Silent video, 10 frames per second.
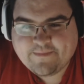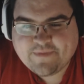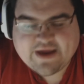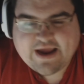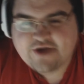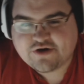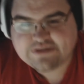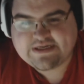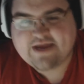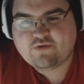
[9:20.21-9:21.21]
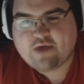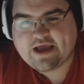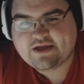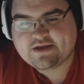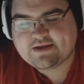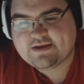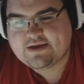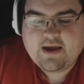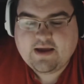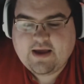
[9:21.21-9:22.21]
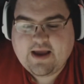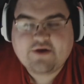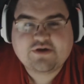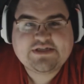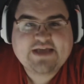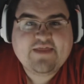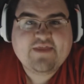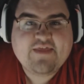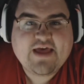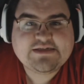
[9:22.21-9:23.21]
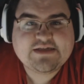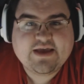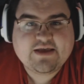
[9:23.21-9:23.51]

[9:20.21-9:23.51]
Like, I understand why I understand that that's like